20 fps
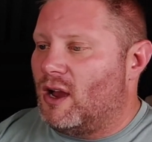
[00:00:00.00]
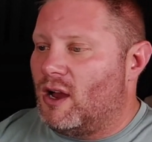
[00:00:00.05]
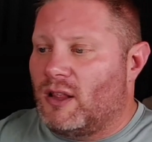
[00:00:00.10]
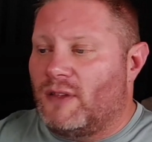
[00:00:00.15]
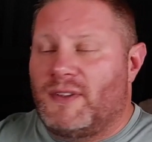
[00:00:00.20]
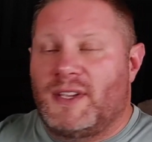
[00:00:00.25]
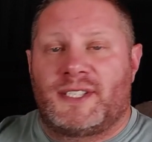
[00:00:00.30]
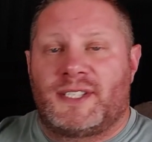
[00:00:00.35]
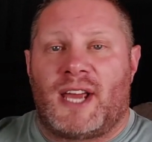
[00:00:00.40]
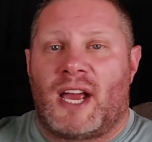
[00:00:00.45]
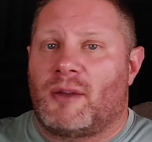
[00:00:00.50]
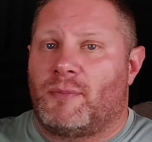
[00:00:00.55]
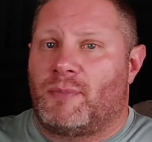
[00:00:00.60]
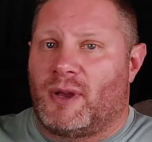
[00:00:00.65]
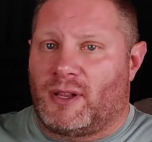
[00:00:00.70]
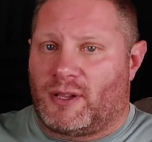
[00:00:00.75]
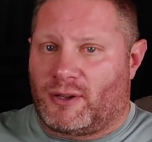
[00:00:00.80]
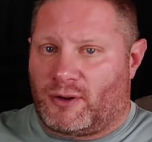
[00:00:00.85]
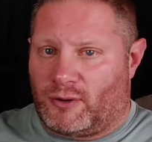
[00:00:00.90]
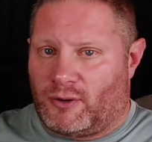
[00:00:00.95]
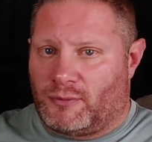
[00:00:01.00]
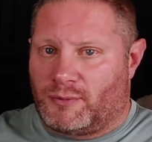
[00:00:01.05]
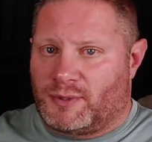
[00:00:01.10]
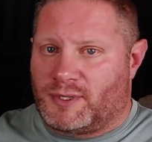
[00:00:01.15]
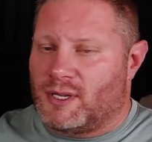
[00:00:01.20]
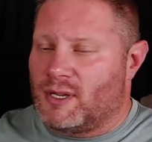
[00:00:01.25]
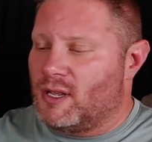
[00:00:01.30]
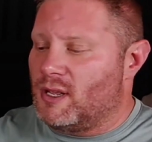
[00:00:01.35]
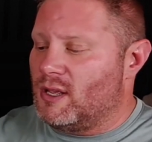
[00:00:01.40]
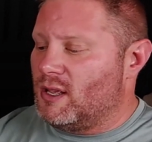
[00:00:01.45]
all of these acapella
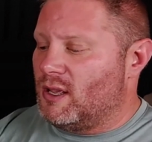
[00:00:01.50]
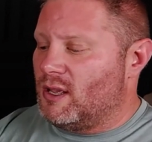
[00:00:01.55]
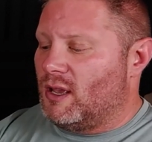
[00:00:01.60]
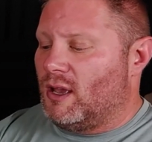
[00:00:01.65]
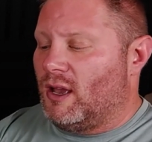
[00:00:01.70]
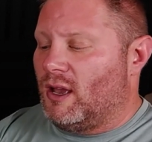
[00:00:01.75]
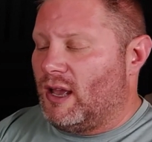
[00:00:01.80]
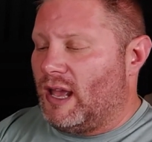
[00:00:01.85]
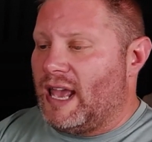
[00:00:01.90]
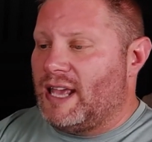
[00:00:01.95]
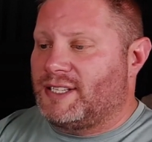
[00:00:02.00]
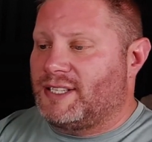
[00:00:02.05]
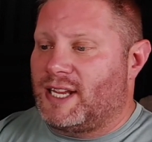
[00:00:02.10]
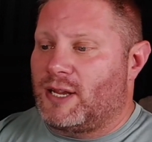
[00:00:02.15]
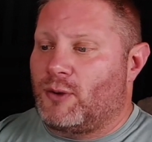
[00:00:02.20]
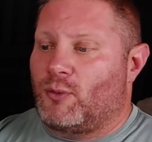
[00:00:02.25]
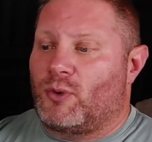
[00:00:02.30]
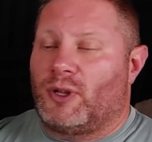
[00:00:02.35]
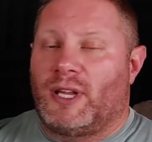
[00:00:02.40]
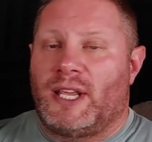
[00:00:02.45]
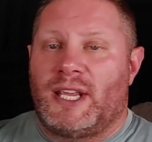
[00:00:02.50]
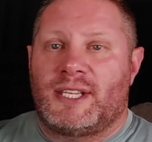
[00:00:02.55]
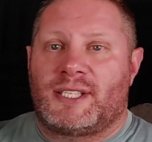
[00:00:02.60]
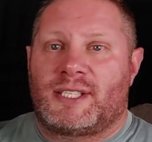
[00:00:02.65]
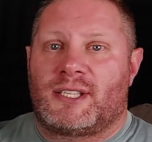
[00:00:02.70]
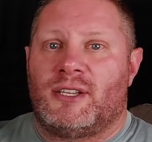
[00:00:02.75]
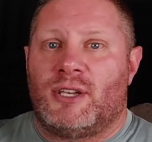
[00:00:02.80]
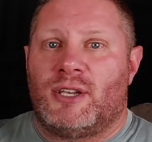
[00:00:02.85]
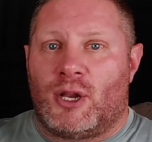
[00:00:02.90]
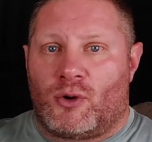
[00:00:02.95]
groups, as they
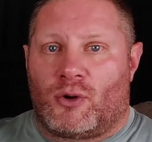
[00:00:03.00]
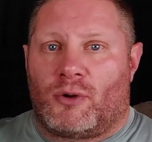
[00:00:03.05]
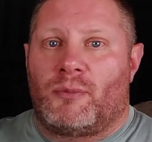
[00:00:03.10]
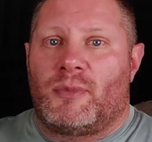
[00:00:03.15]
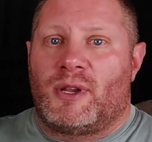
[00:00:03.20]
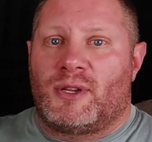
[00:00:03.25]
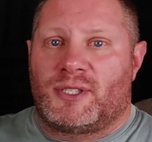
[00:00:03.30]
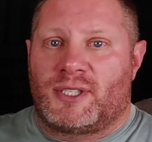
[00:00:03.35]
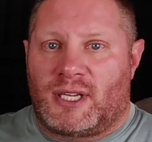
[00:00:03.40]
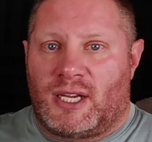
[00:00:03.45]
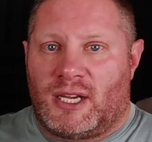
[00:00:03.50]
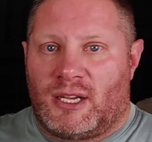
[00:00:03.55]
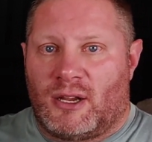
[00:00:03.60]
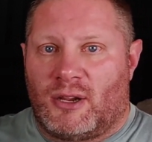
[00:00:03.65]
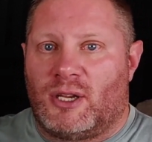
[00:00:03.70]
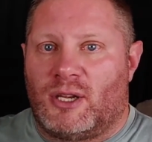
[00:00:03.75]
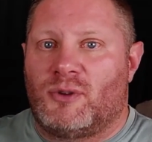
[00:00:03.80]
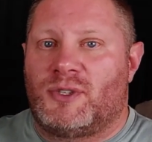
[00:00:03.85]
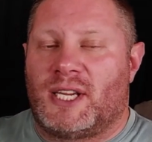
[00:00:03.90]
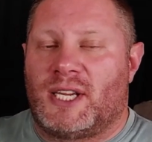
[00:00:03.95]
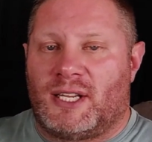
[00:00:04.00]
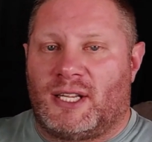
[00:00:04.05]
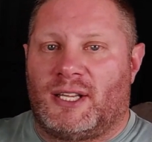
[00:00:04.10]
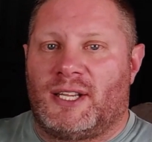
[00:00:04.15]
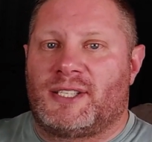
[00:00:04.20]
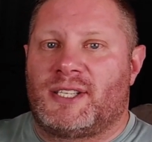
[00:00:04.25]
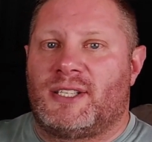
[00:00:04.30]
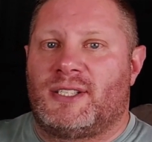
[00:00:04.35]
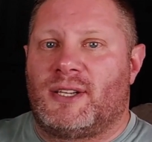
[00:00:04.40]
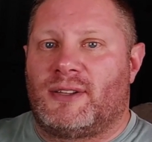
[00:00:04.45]
release newer music, you know, you tend to
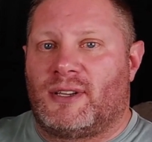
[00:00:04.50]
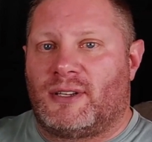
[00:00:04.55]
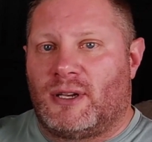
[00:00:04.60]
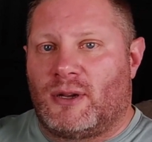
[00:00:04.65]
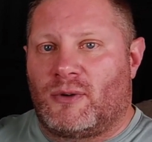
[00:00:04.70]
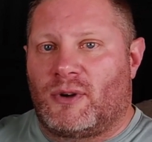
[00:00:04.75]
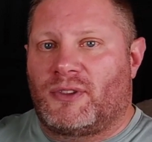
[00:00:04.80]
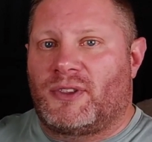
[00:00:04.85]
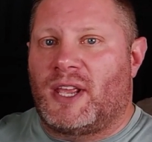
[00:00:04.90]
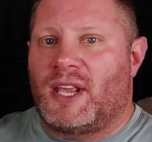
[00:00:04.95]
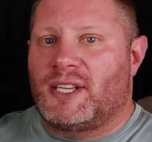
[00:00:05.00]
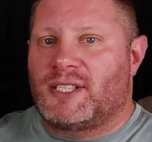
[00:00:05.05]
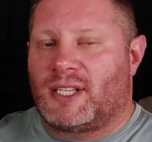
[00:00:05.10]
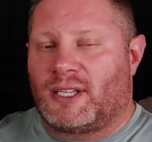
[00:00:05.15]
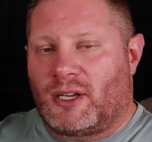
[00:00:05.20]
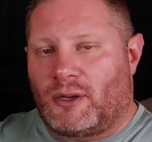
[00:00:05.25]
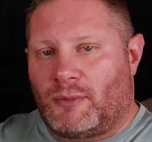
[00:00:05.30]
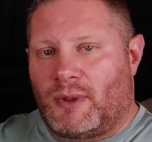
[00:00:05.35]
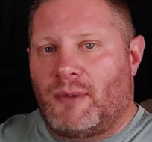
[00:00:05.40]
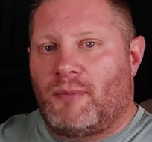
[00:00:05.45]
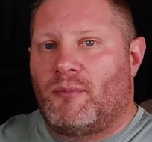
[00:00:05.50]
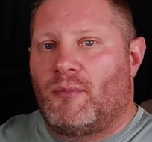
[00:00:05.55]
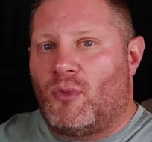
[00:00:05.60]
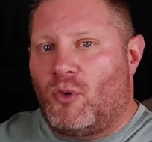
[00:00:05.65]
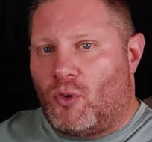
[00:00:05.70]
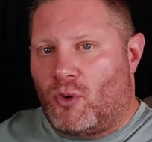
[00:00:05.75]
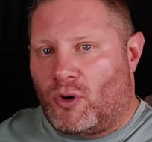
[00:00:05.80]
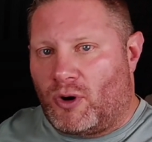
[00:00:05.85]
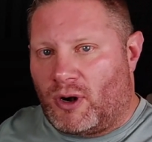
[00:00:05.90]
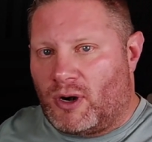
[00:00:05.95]
listen to the newer things a little bit
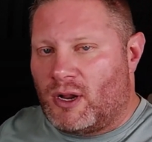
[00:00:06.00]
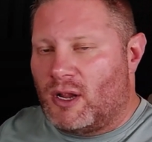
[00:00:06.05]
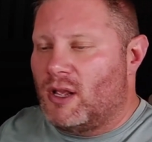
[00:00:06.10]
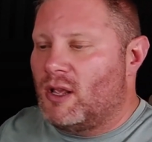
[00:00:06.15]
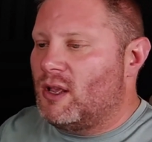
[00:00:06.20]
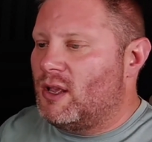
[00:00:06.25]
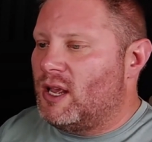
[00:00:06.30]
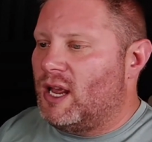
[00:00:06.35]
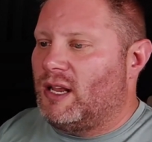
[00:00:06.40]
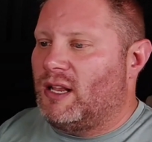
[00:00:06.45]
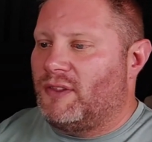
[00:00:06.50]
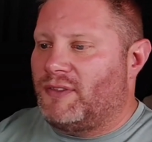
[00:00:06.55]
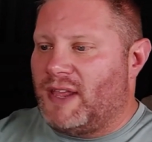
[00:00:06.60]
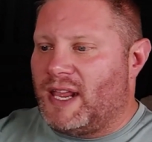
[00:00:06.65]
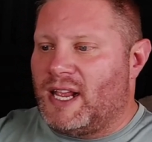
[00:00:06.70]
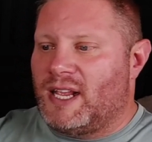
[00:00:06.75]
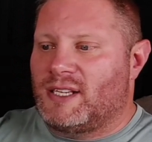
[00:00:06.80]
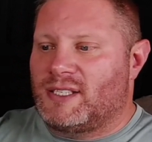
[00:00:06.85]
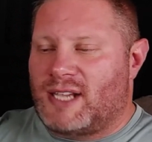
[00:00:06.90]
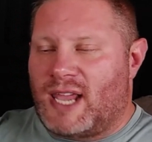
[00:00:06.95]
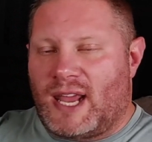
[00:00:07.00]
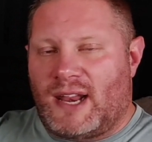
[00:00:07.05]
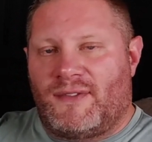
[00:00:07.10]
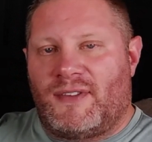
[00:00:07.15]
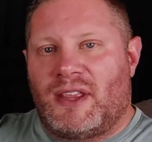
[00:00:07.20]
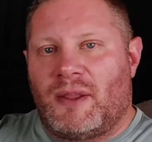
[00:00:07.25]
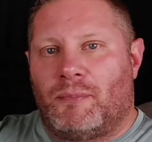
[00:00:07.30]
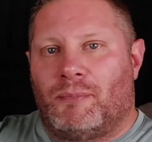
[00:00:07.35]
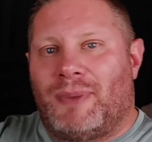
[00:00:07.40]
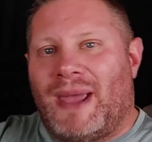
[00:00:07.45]
more, and the things kind
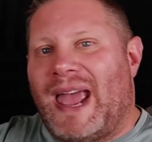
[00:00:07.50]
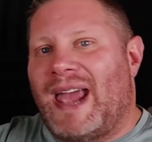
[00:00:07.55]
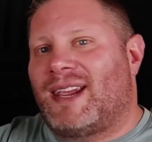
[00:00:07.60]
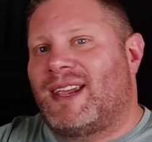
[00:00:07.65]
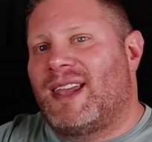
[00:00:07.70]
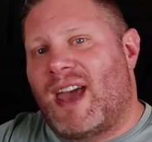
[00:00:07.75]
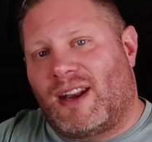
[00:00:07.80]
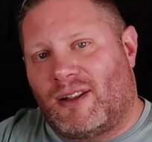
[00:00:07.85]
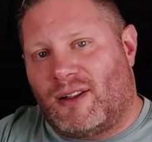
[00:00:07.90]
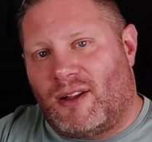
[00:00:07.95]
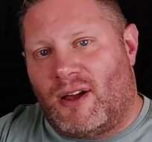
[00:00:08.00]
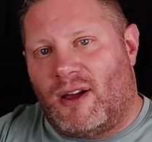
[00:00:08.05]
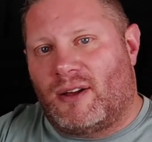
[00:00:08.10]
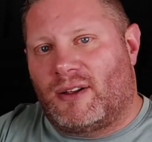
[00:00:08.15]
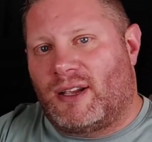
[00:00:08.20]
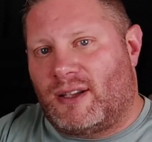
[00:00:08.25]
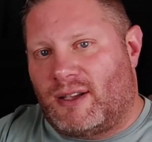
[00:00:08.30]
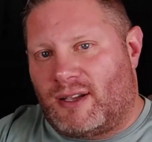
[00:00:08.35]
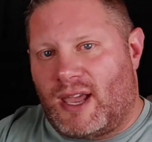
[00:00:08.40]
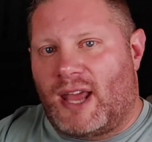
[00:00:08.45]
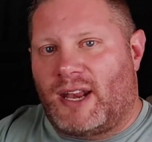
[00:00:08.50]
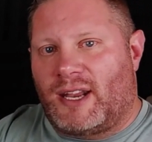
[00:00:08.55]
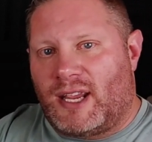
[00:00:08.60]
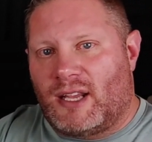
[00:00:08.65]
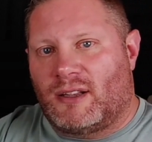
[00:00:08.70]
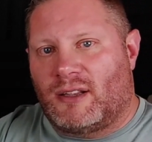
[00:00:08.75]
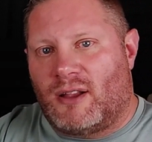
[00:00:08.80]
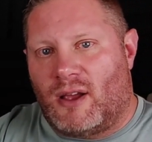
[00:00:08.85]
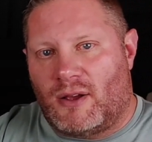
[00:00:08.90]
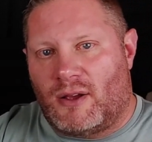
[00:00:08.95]
of in the back catalog kind
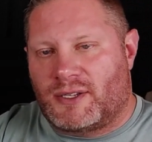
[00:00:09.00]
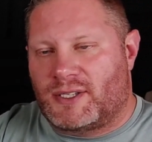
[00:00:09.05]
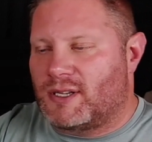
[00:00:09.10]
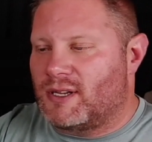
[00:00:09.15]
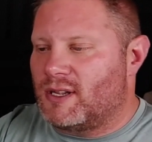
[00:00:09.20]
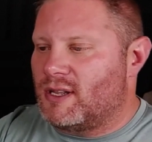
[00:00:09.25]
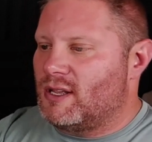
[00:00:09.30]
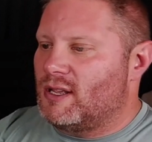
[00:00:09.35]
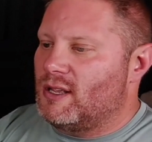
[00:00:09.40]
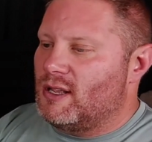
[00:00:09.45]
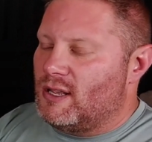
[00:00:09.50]
of get lost.